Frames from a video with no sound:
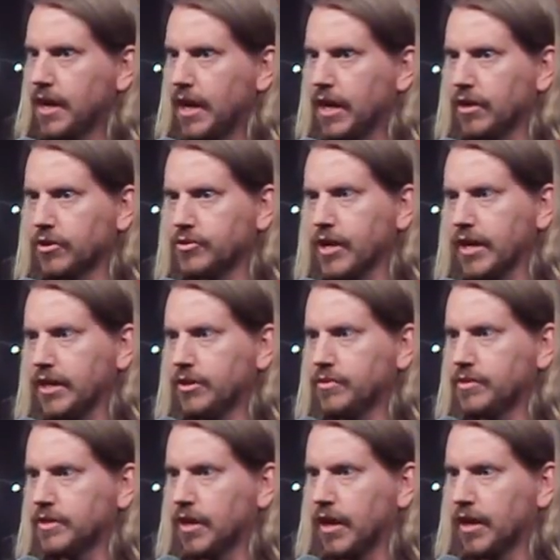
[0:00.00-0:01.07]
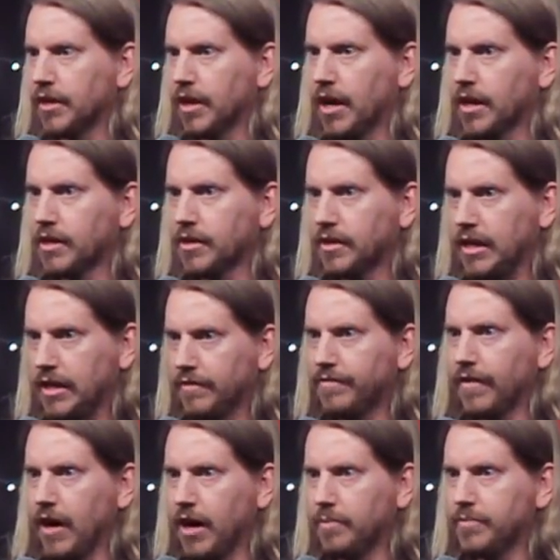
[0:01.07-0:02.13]
and I'll try to use the unlock key
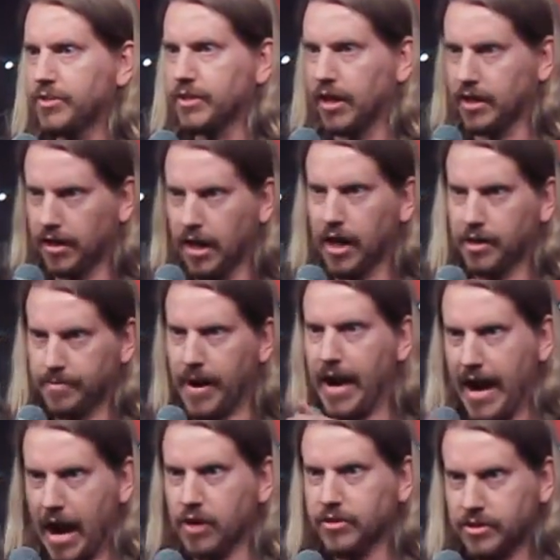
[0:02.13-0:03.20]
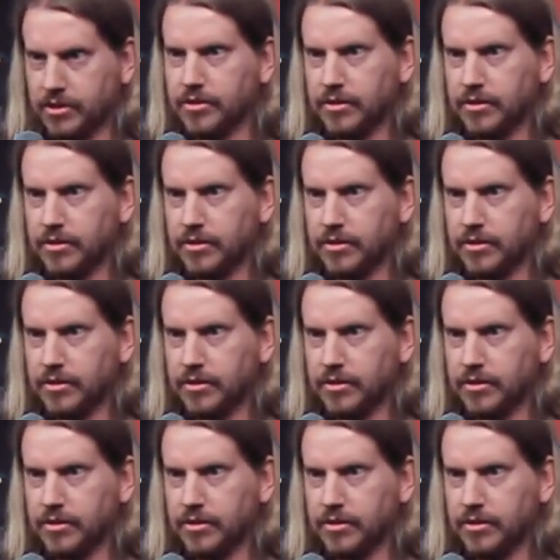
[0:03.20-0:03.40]
fob to unlock my house.